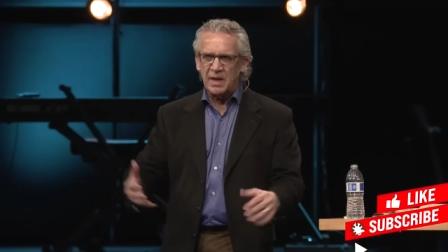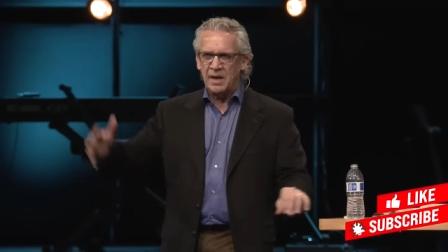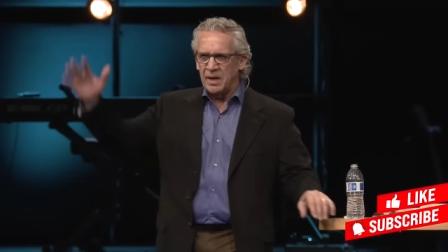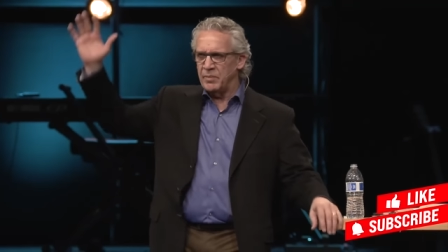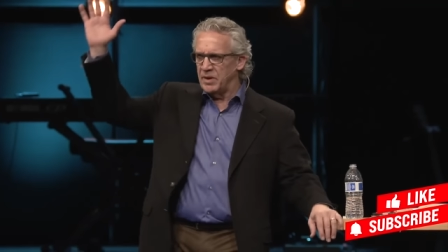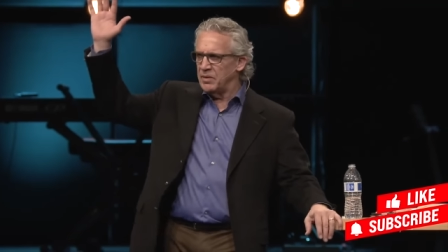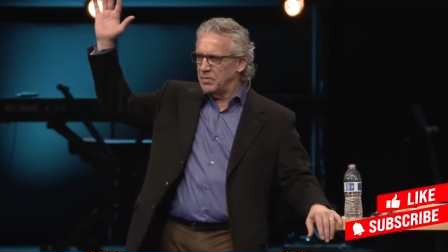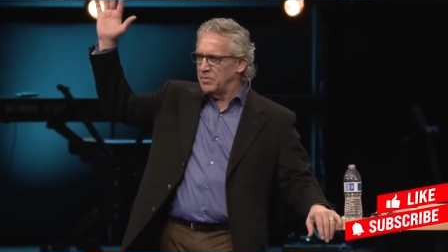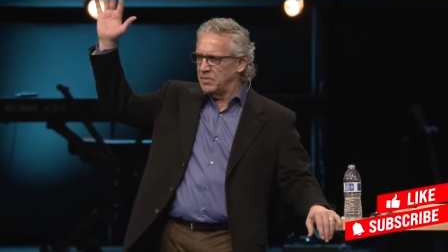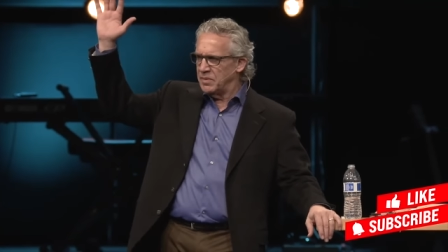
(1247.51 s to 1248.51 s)
How many? Yeah,
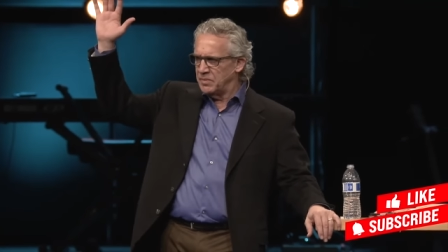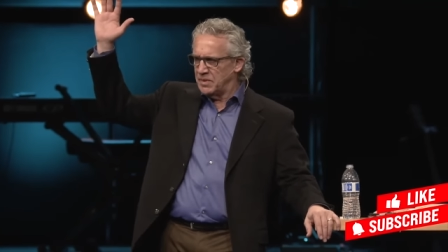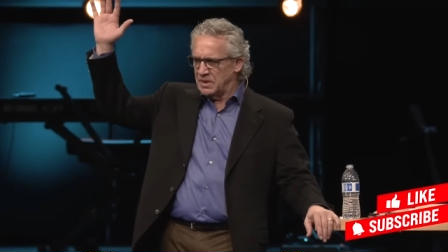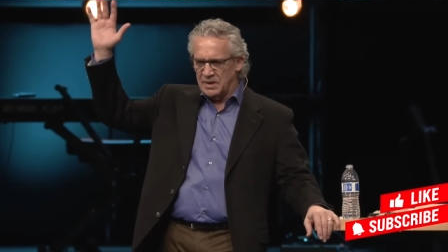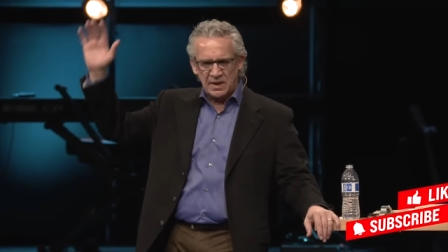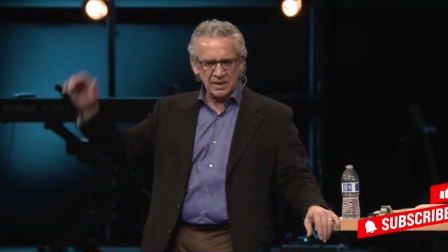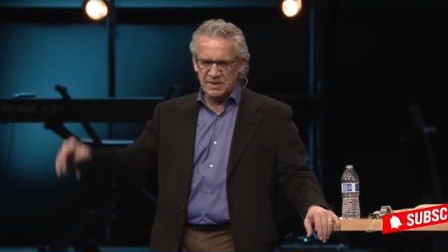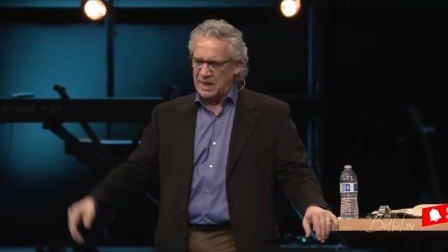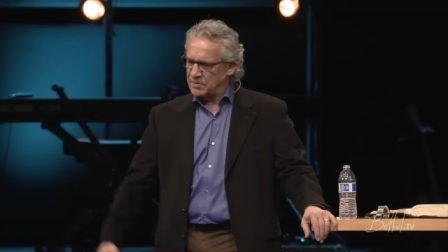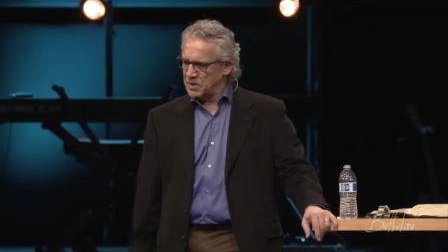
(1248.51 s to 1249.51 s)
it's
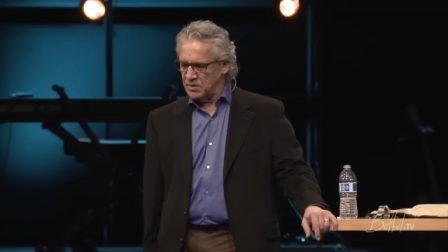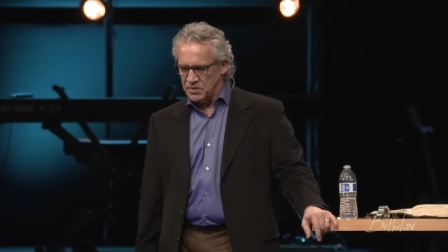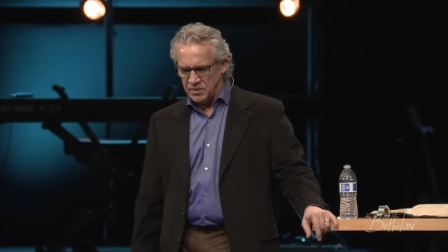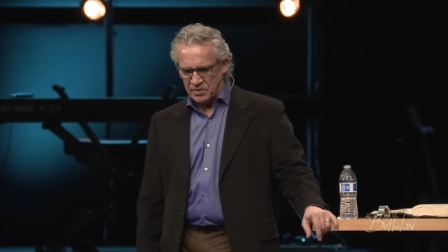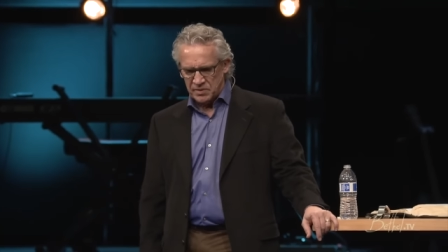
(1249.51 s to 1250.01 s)
absolutely true.